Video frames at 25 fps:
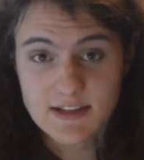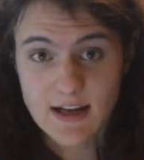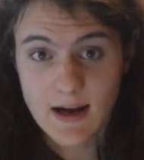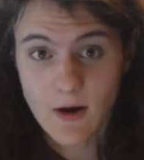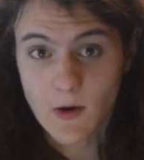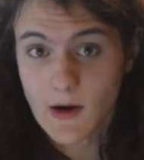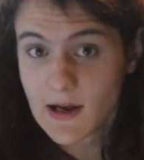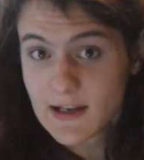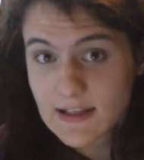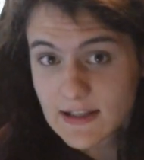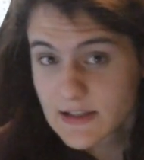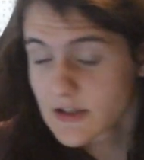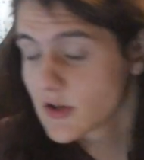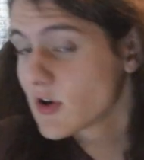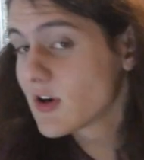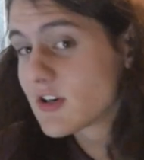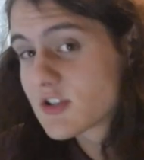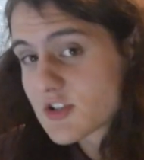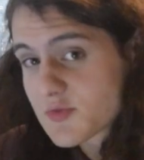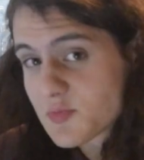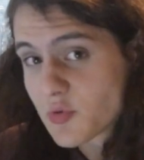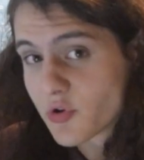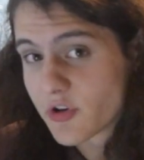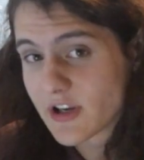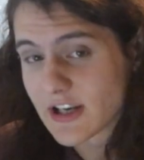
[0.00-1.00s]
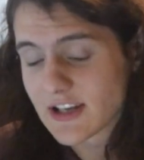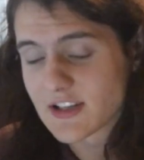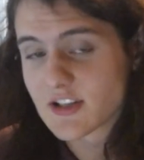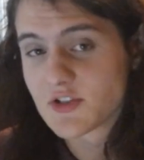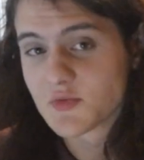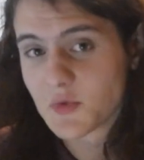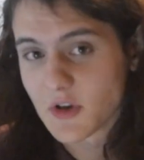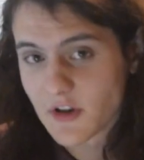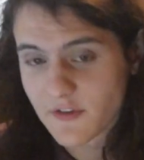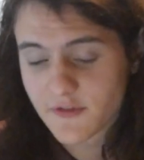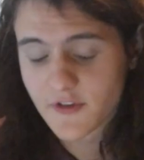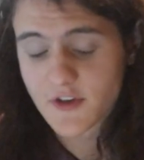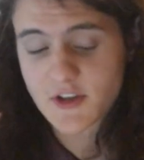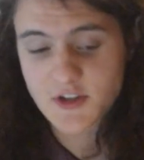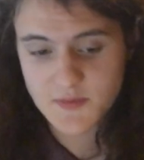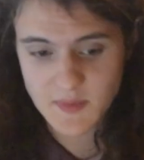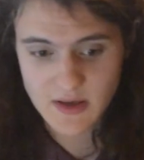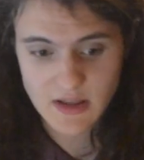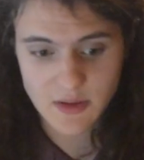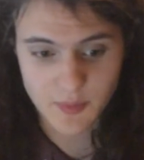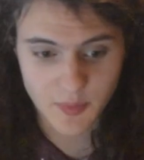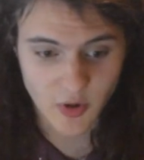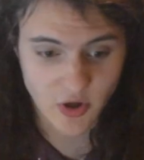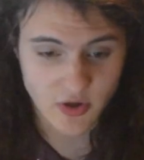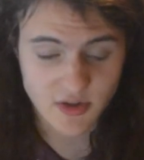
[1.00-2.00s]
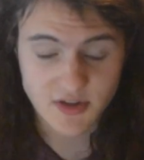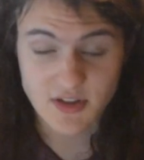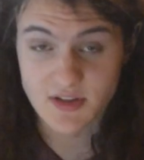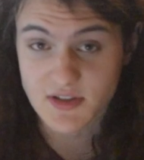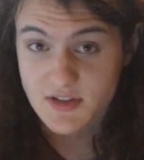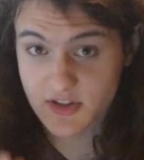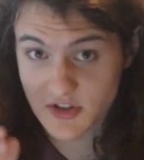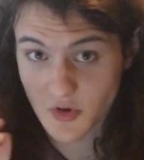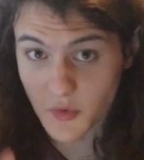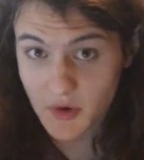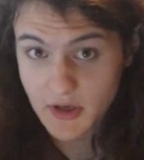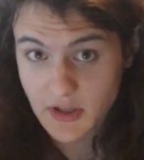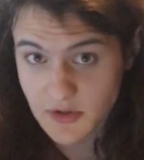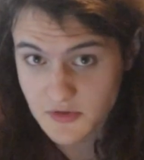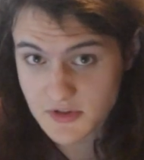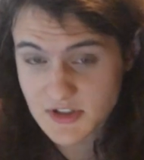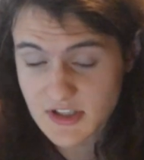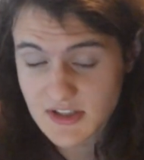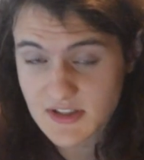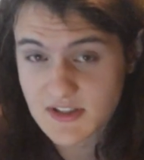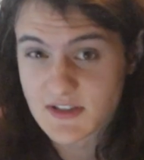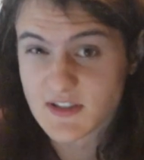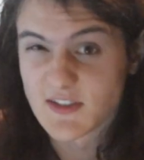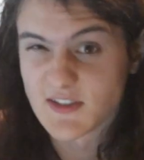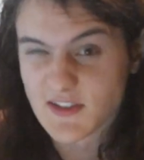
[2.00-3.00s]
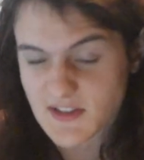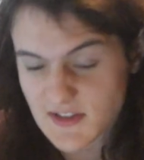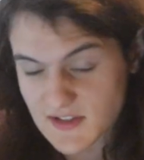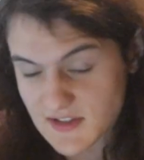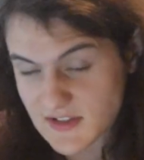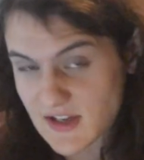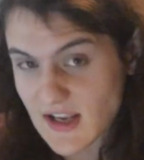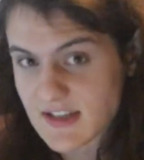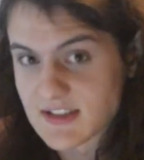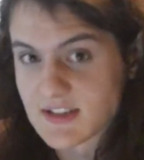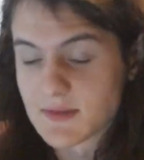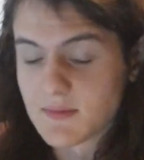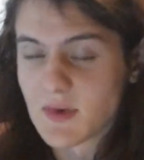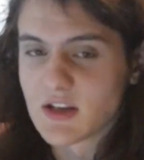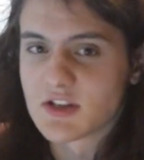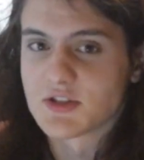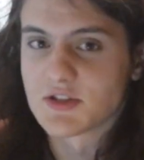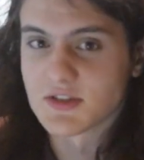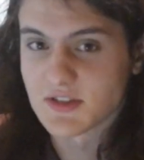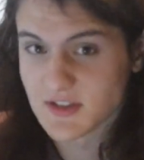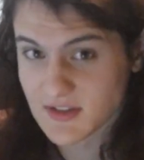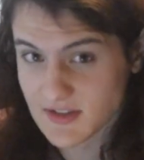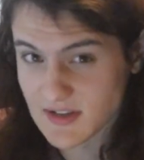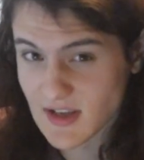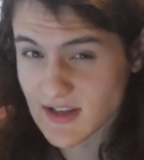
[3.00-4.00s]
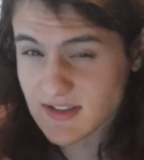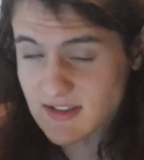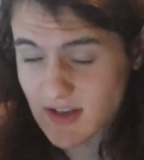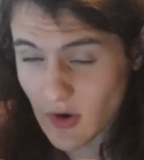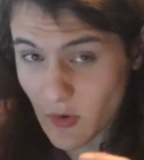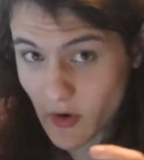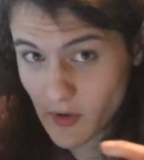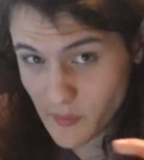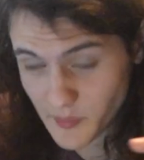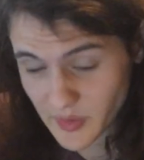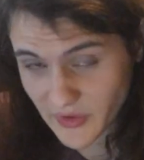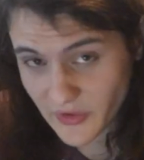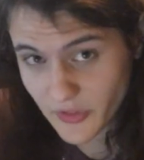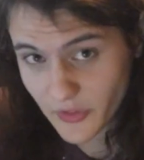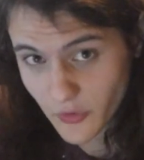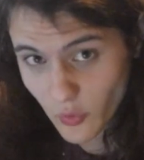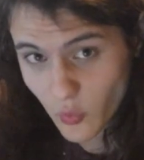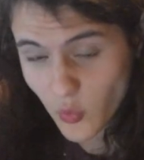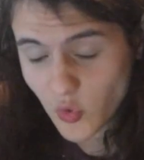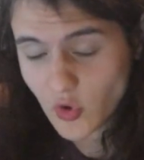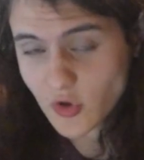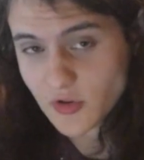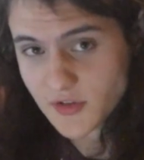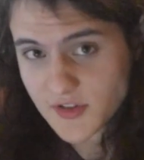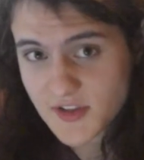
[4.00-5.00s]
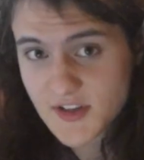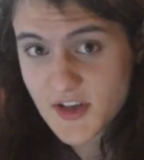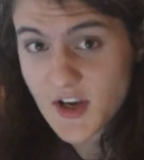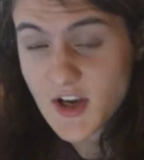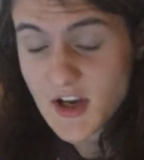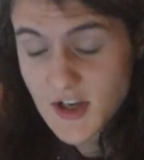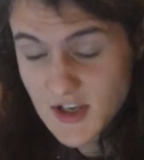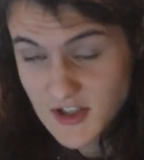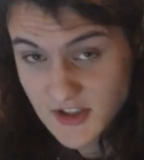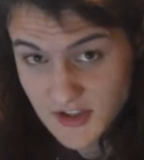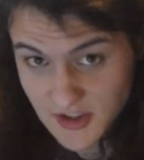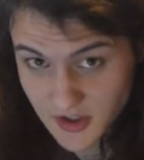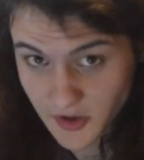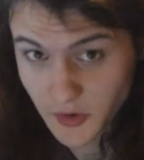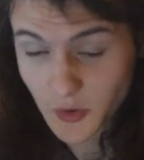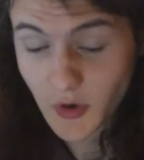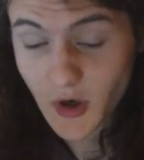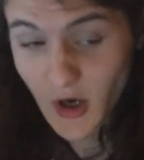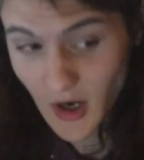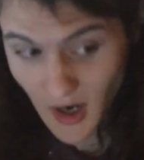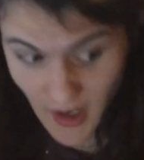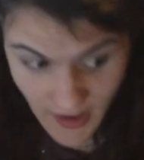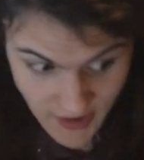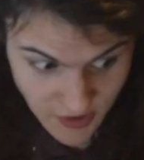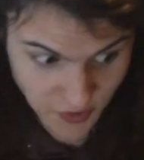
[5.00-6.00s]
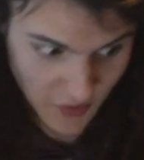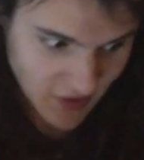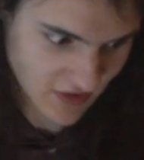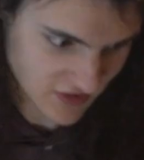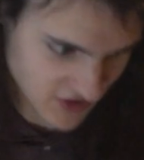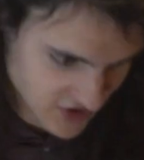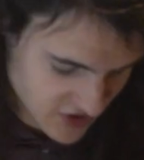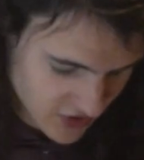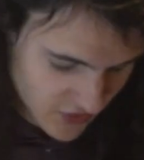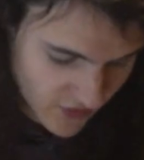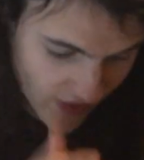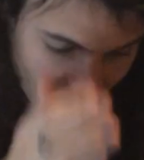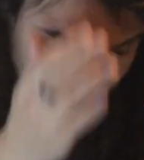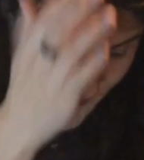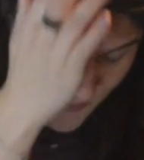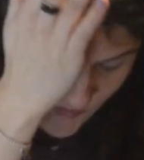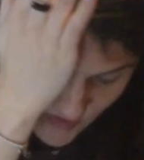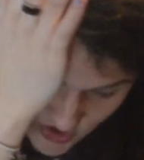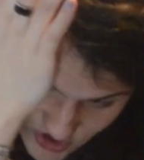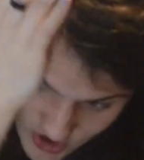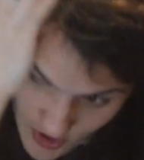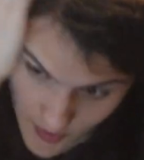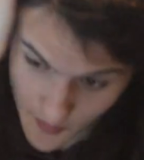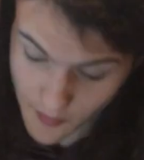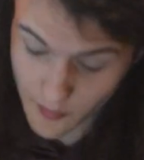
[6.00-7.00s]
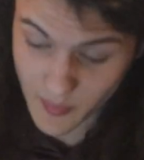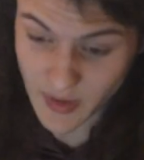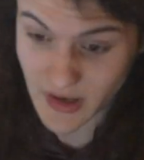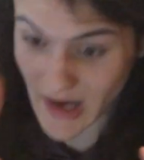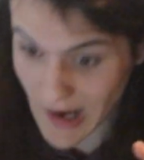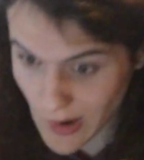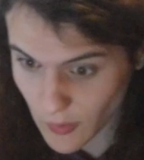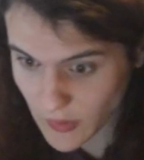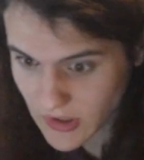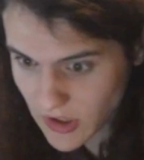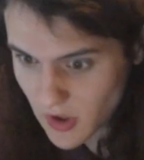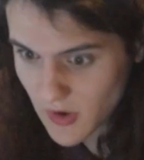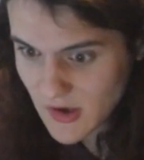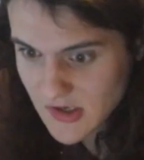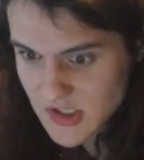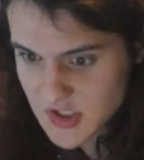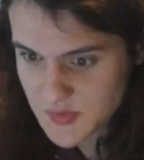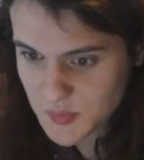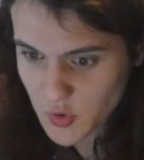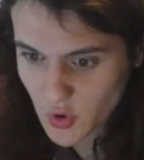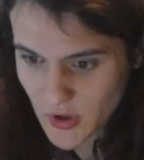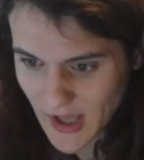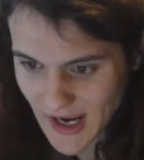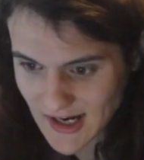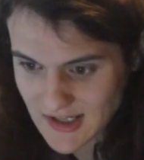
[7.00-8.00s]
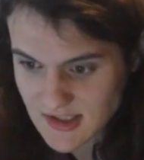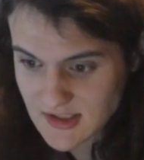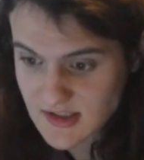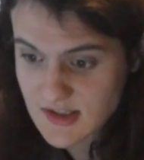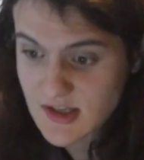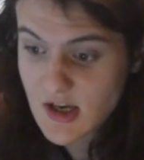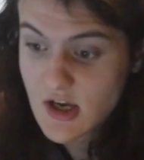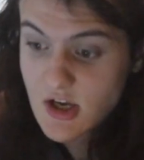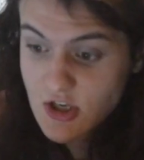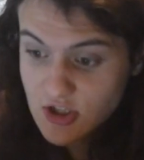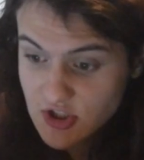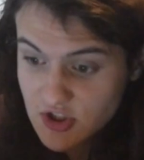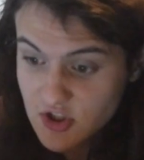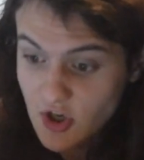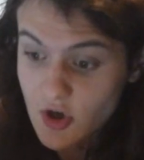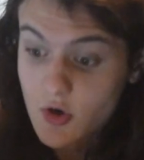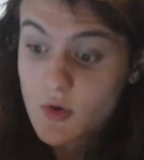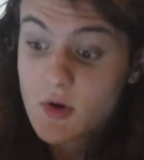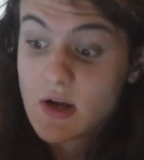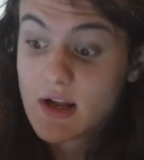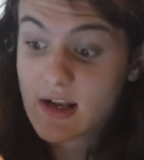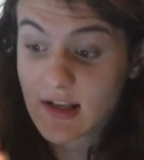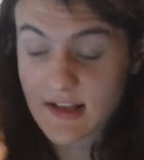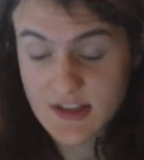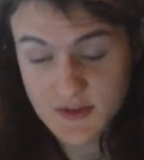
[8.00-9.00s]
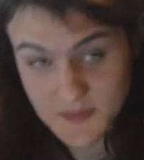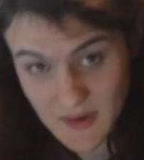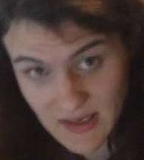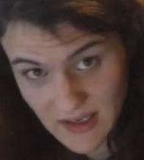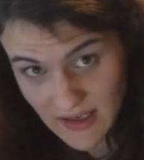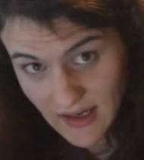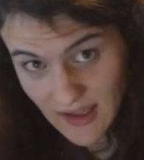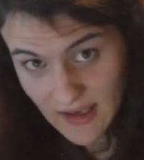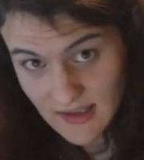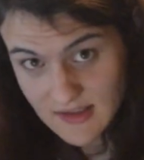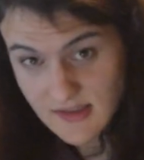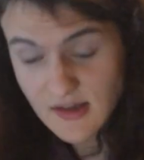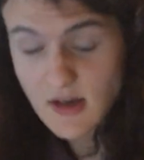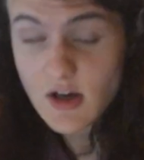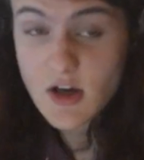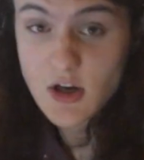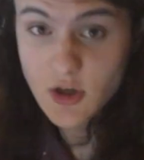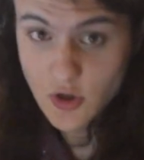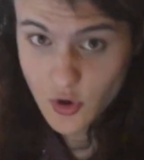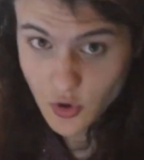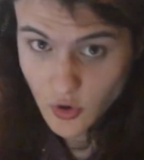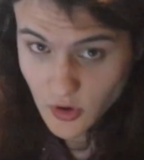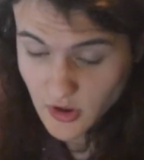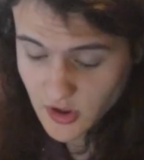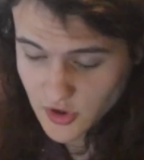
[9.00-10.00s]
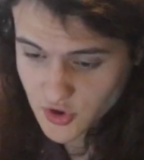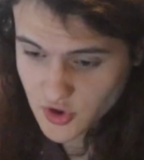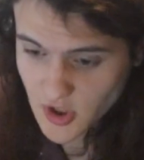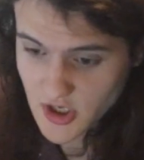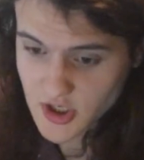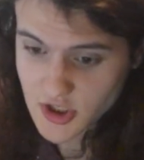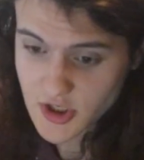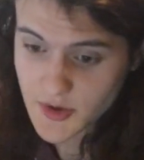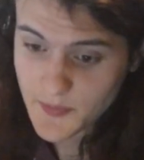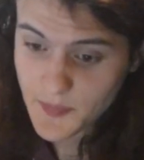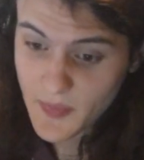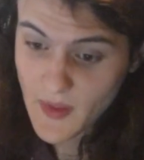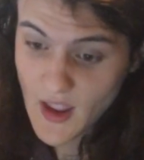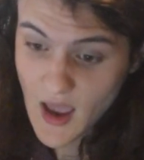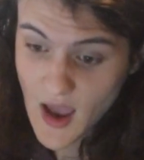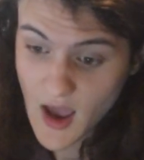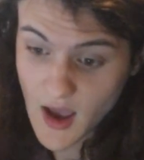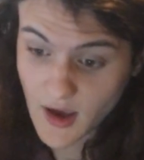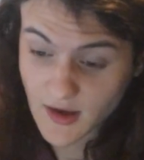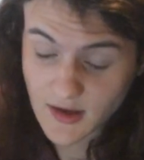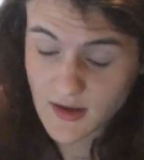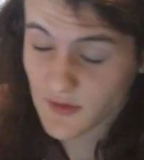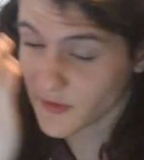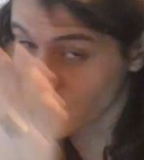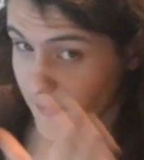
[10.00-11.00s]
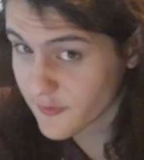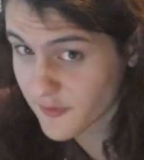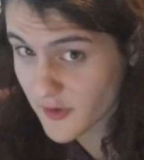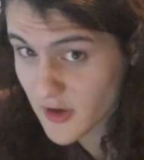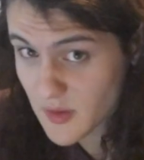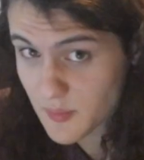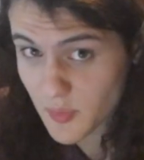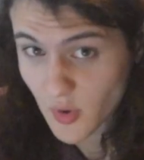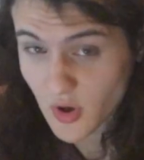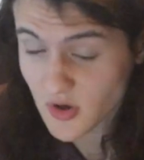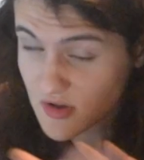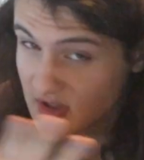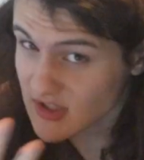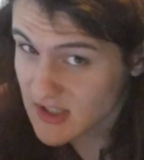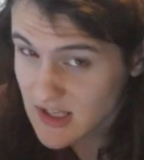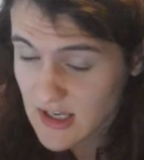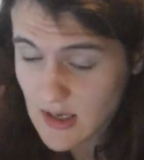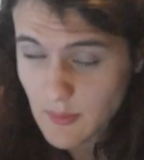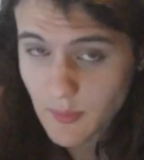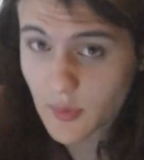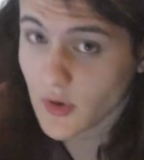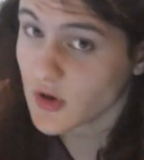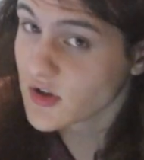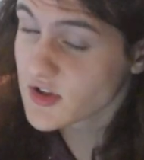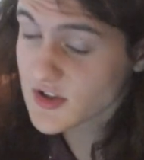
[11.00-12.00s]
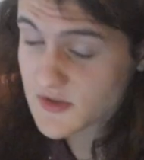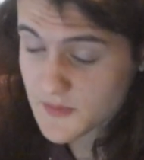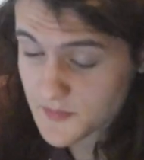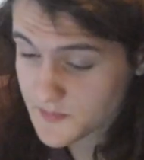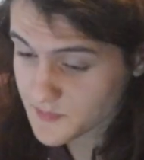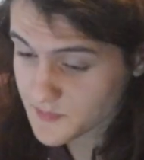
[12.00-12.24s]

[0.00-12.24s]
now. I didn't know how to spawn actors when I first made the boxes, so I used instant static meshes because that's how I built the walls, so I knew how to do that. So, but now we know how to spawn actors, so let's make an actor, call it treasure, give it a funny box and a hitbox,